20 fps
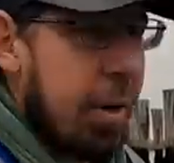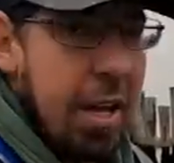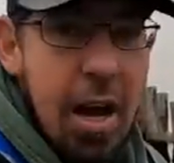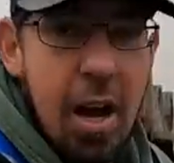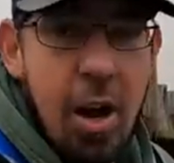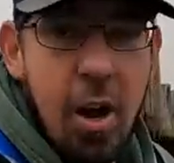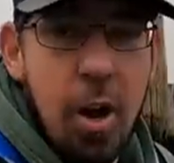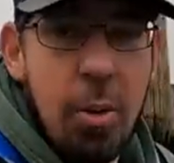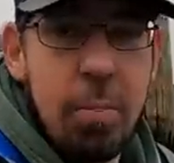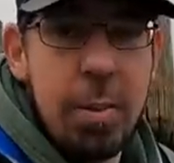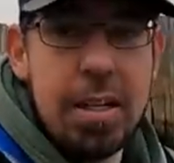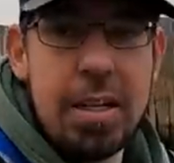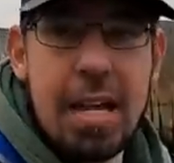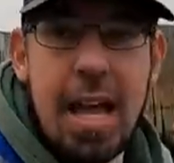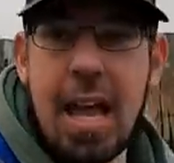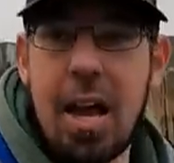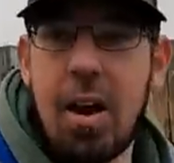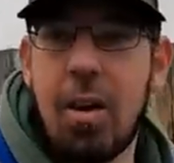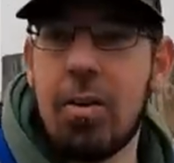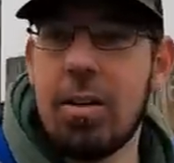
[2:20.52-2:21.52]
we are hoping
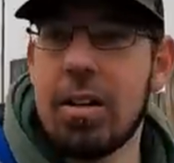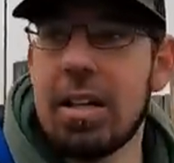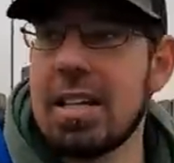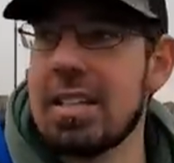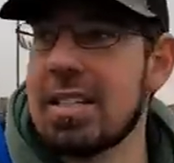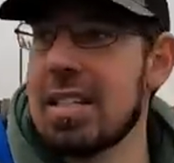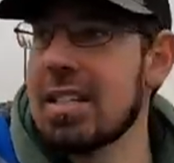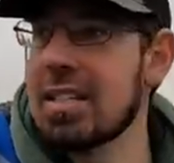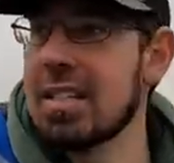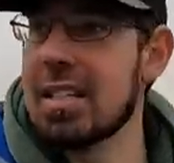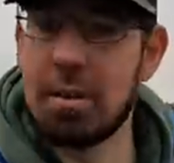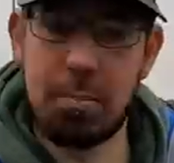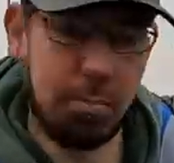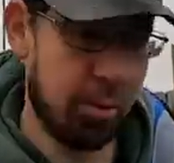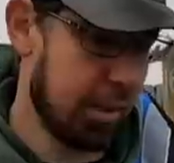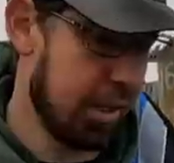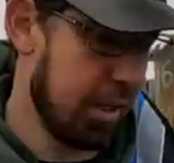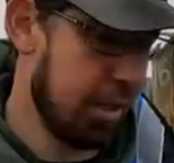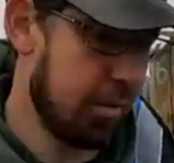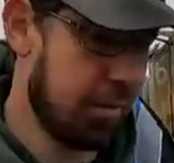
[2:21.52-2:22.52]
now is that's going to
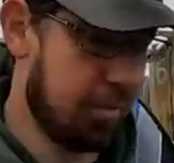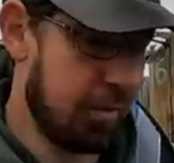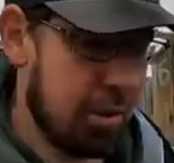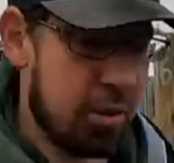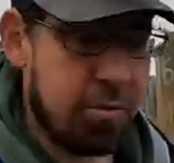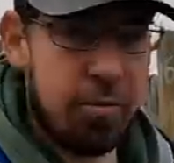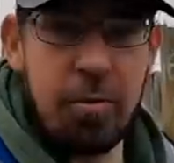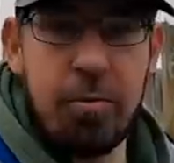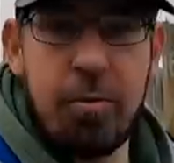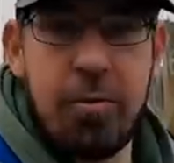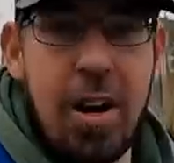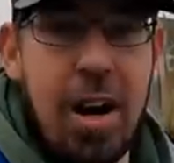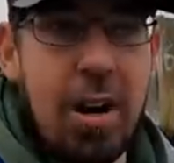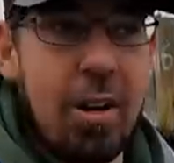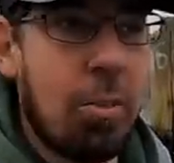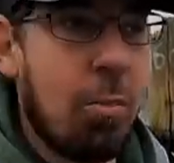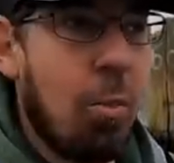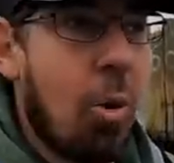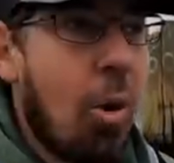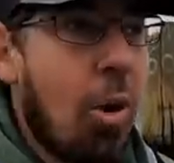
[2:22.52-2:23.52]
bring in fish from
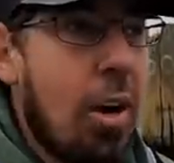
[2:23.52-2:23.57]
far and